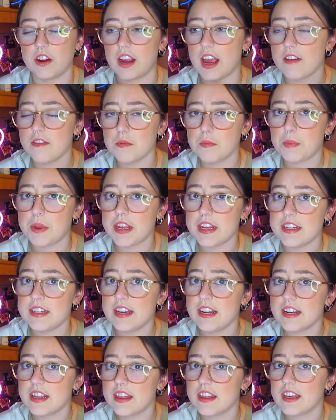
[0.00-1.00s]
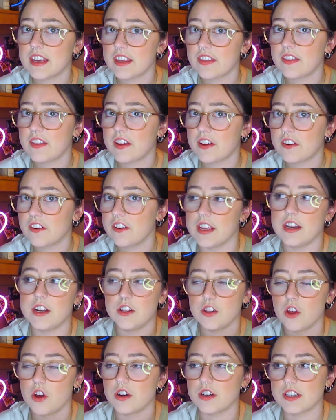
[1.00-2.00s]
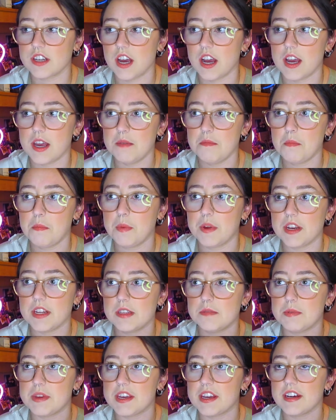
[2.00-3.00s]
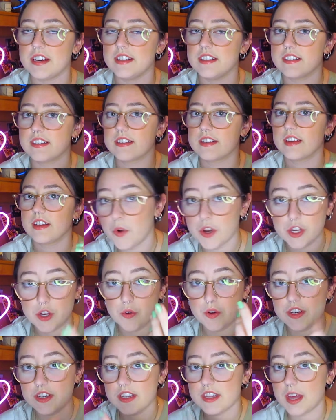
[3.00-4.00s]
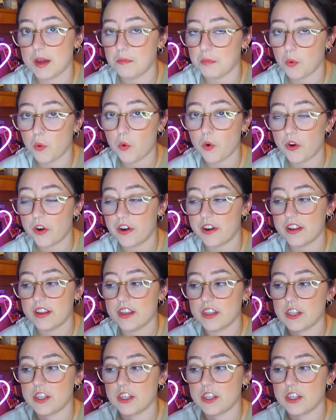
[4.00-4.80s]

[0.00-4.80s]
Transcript: I haven't pinned anything in there in a long time, but it's because when you go into that board,